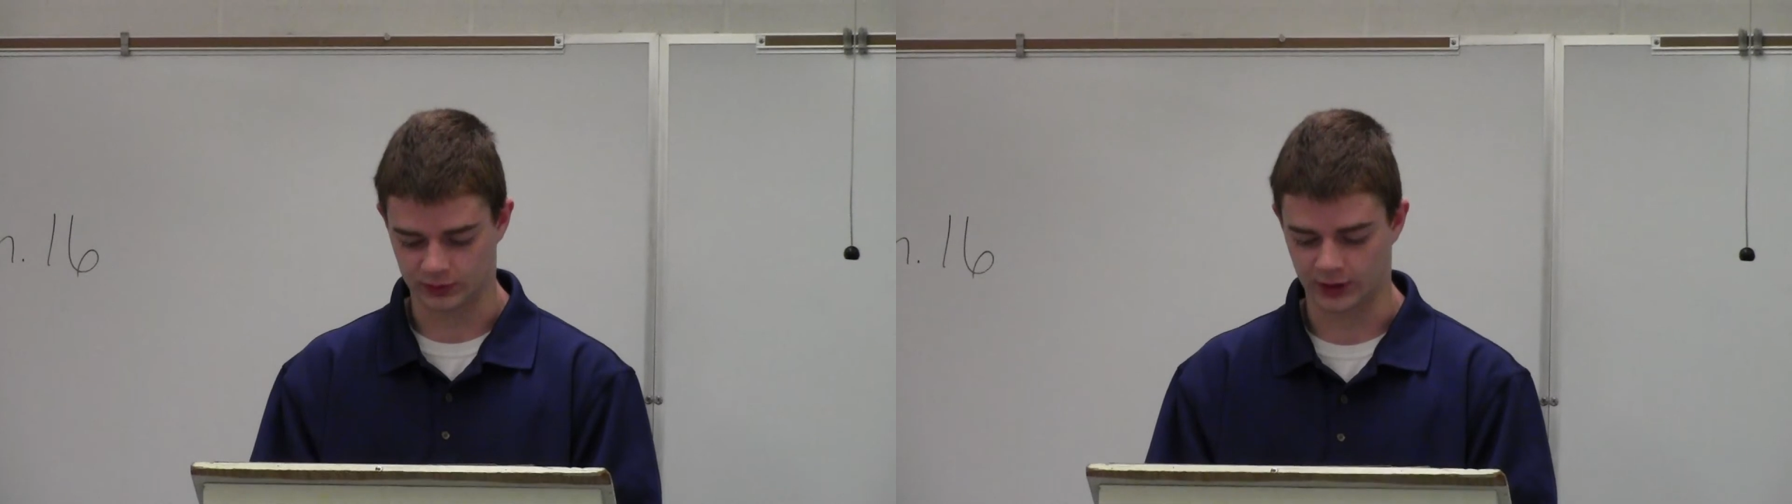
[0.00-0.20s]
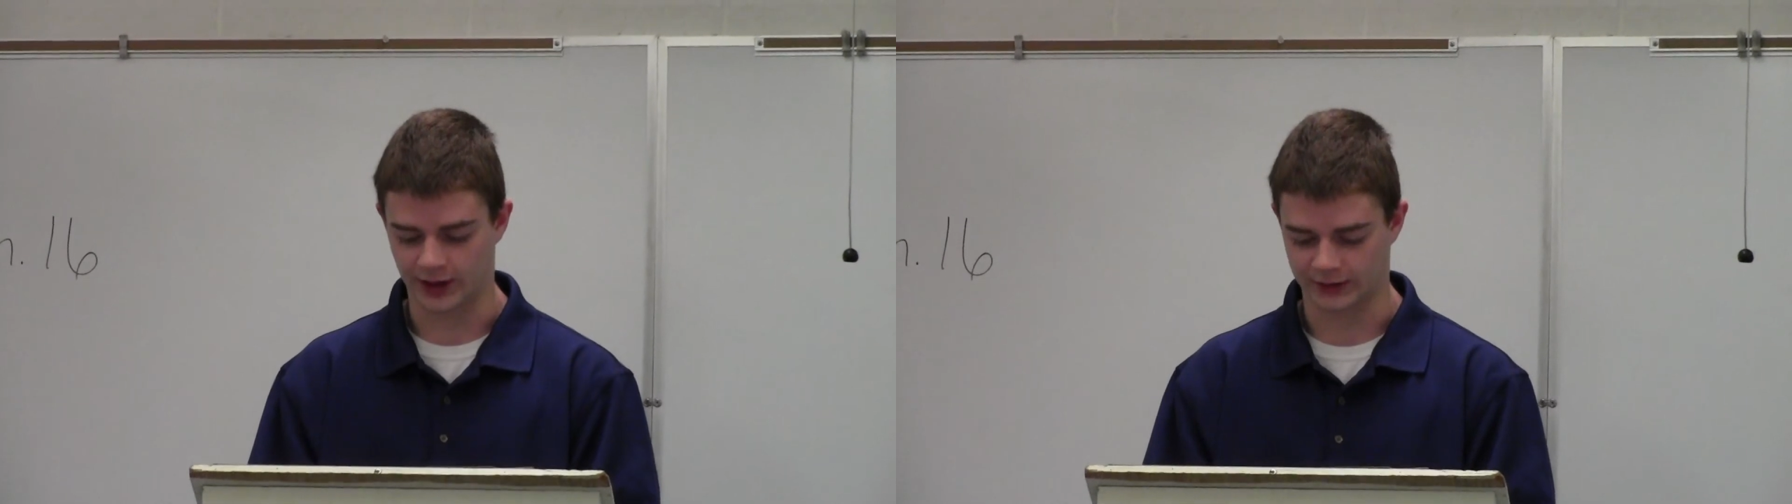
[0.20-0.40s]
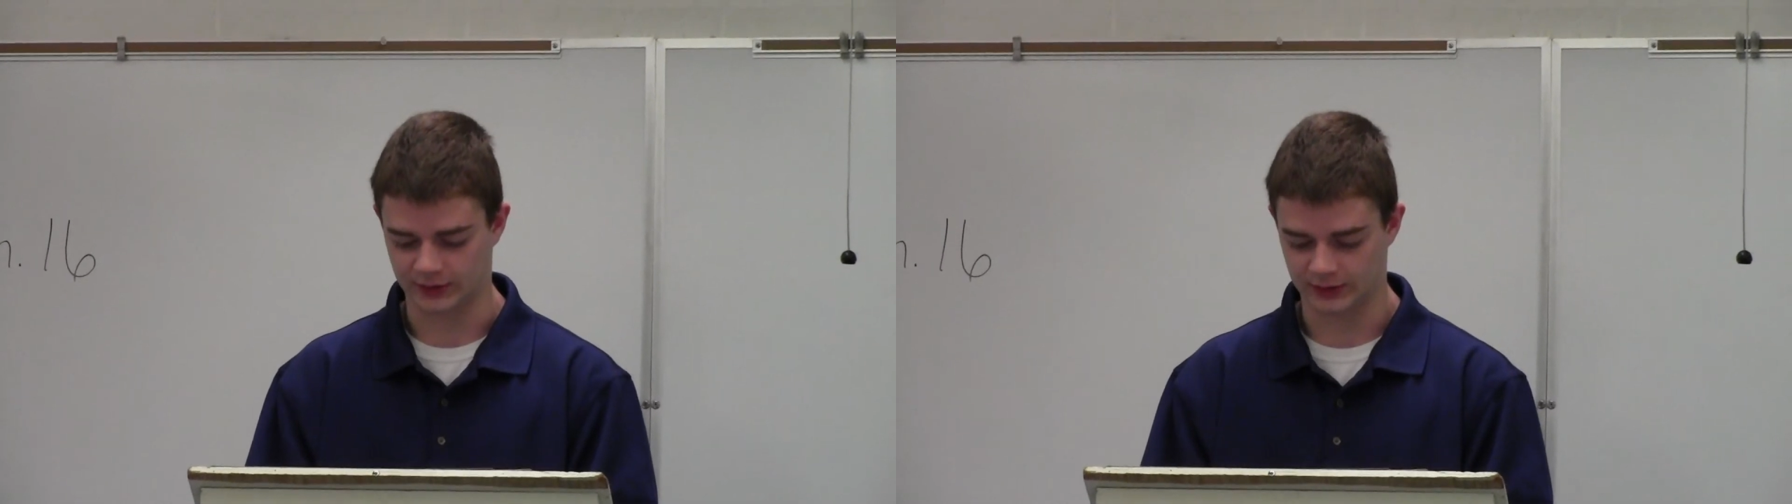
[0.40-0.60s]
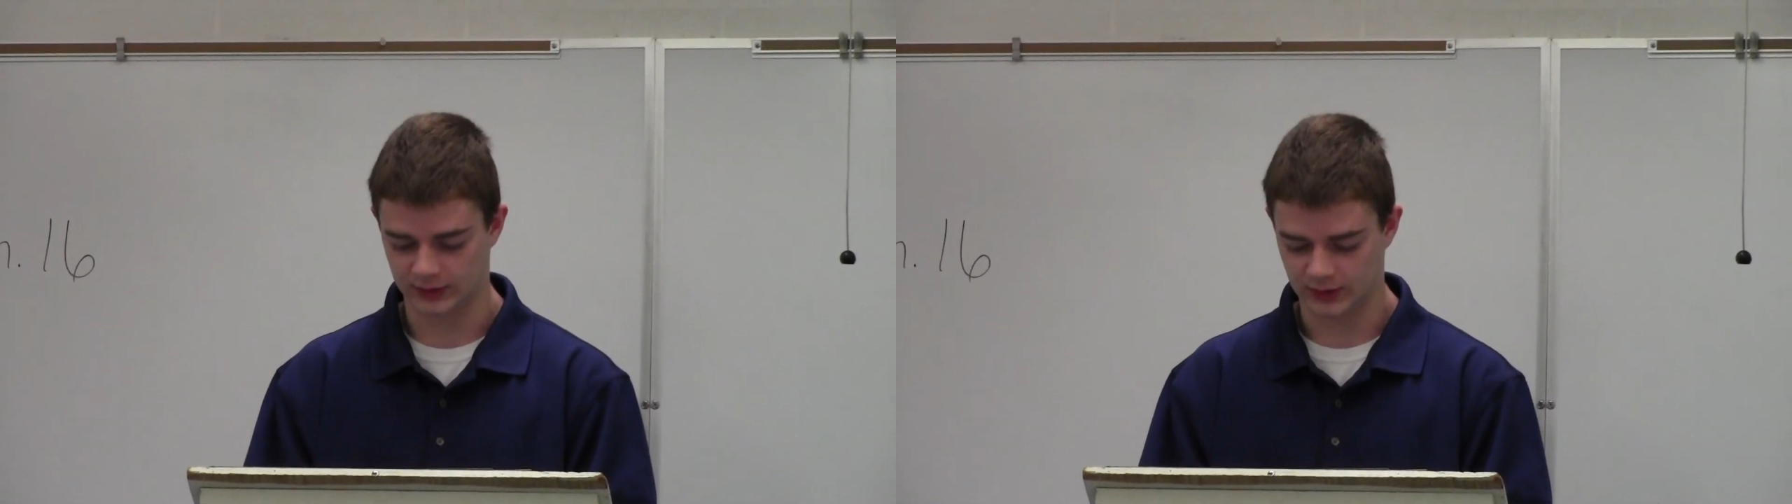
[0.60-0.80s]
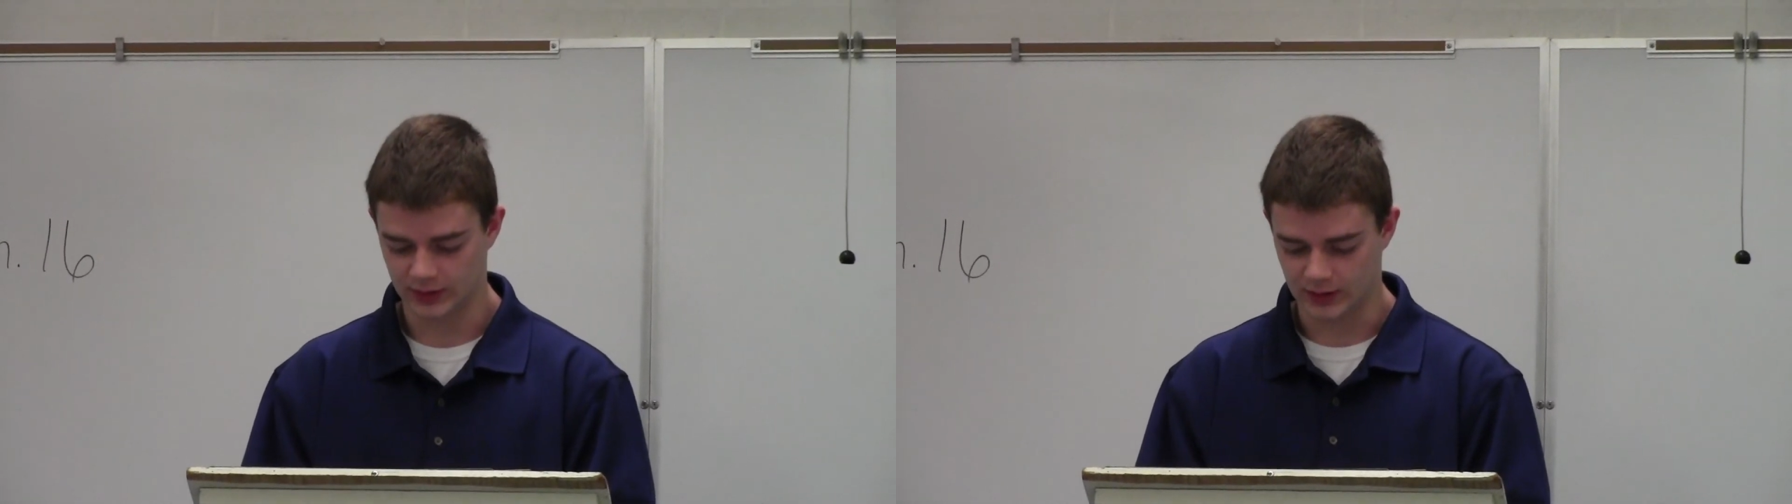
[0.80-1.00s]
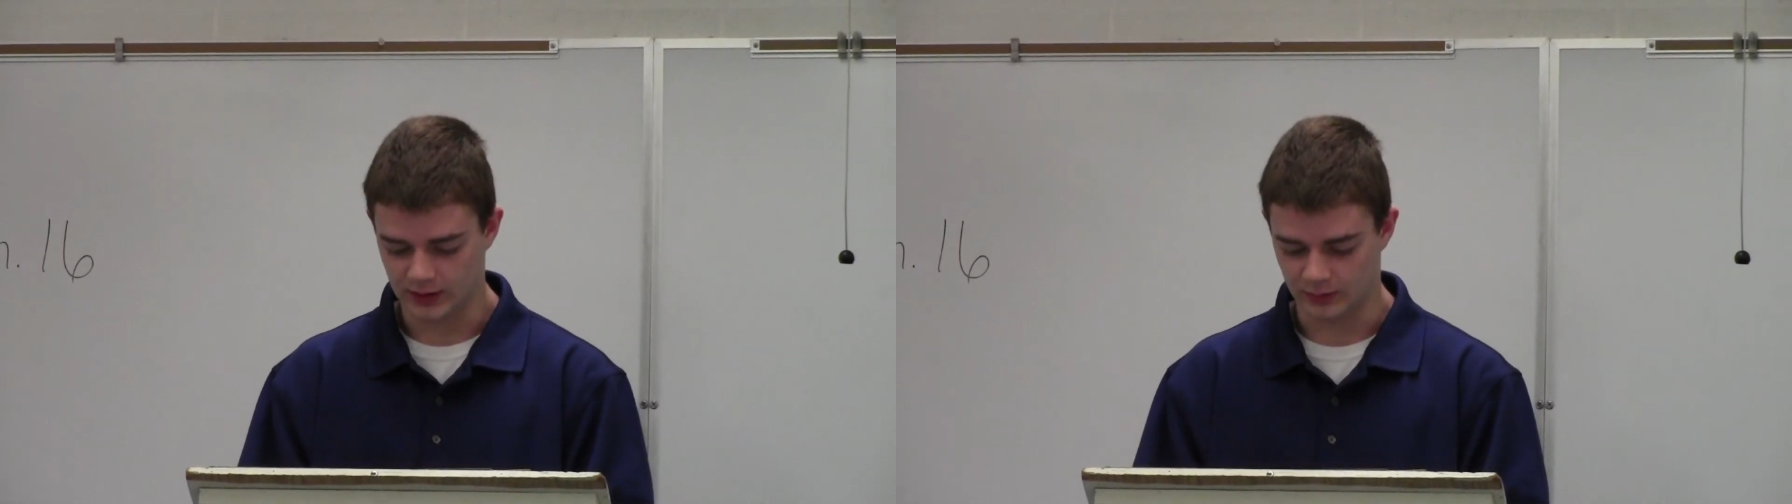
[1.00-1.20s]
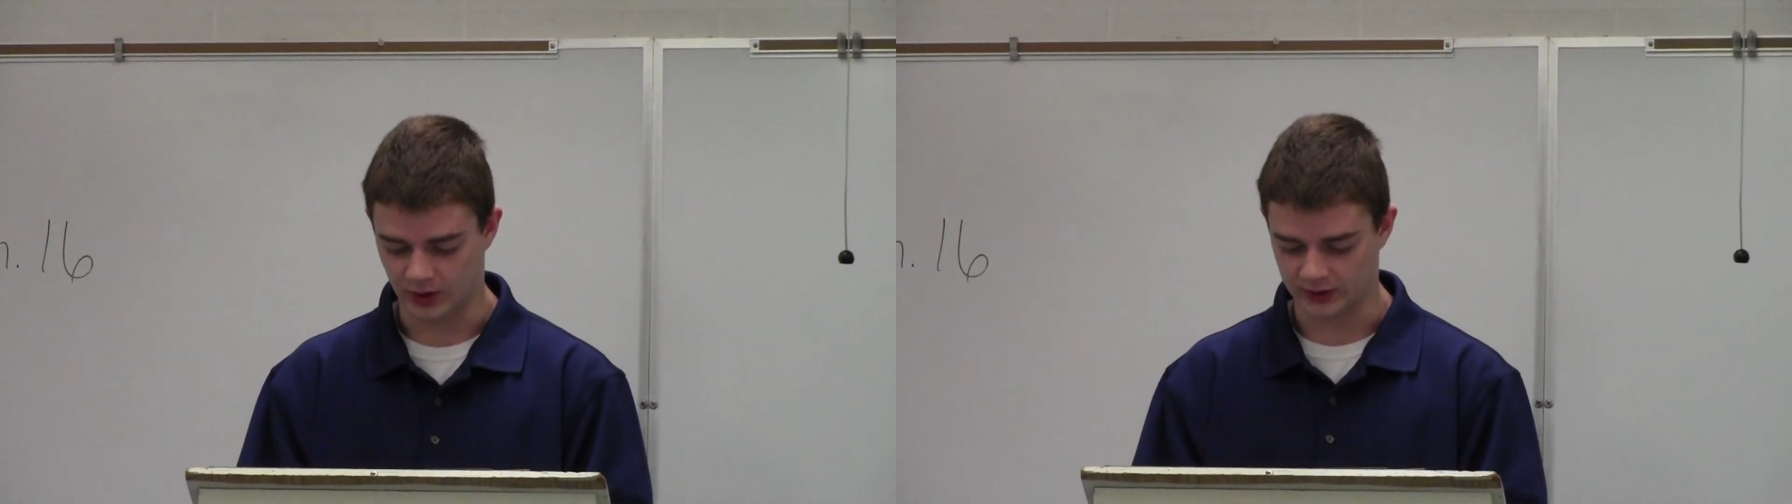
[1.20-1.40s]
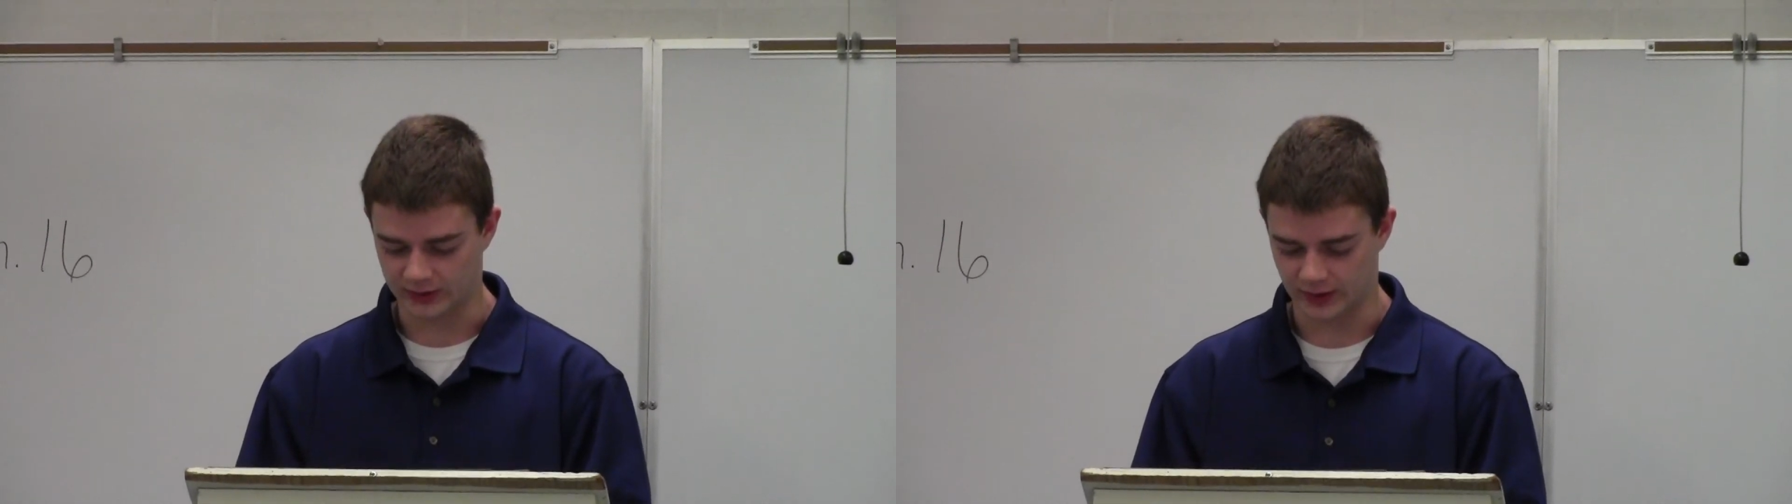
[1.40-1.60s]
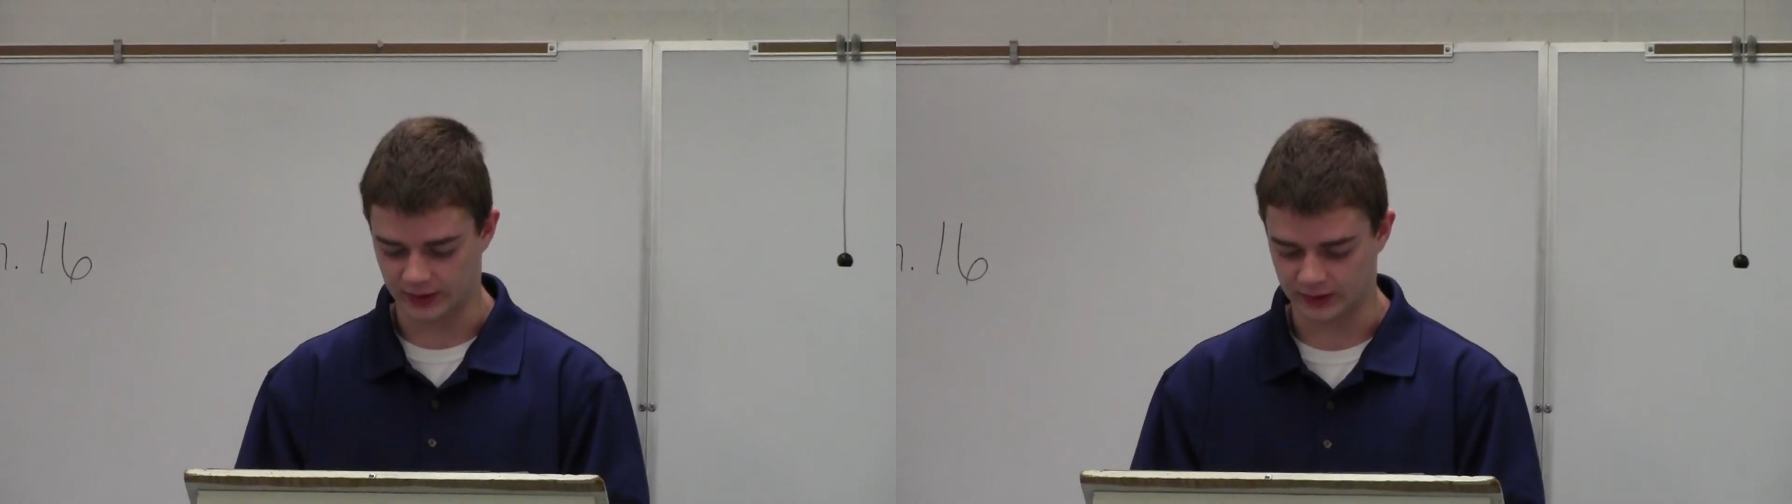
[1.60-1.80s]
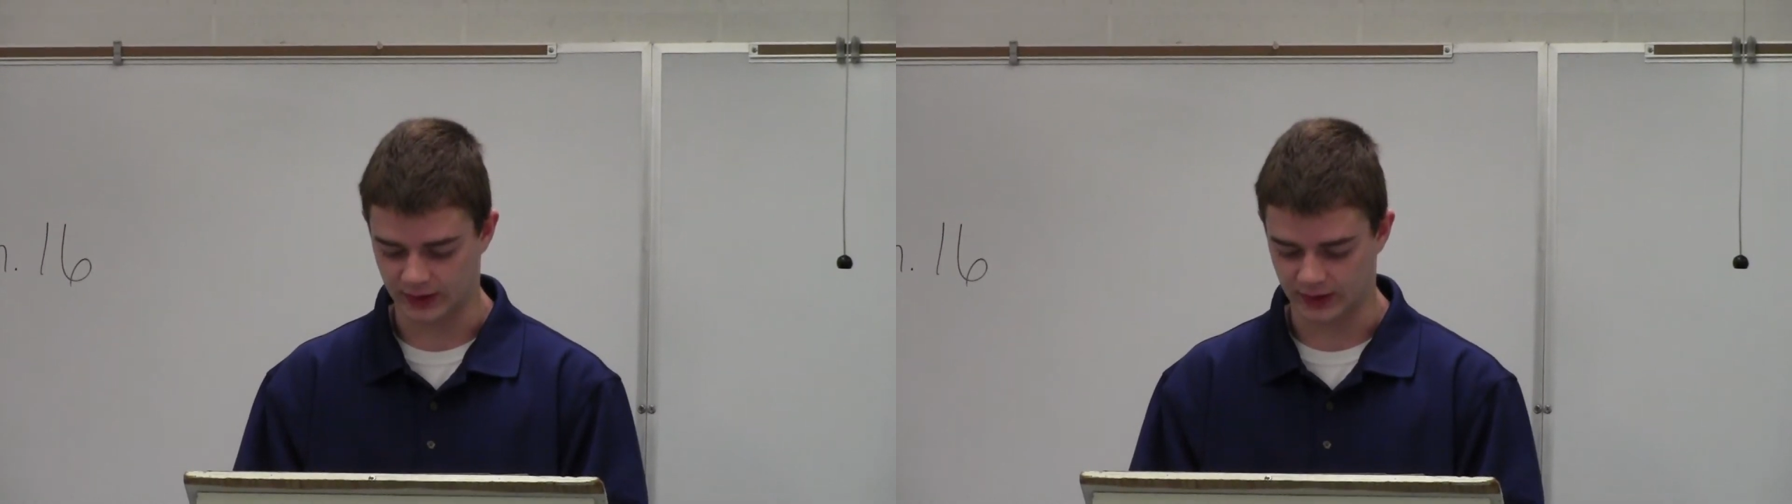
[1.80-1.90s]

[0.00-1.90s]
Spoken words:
classes, Marx says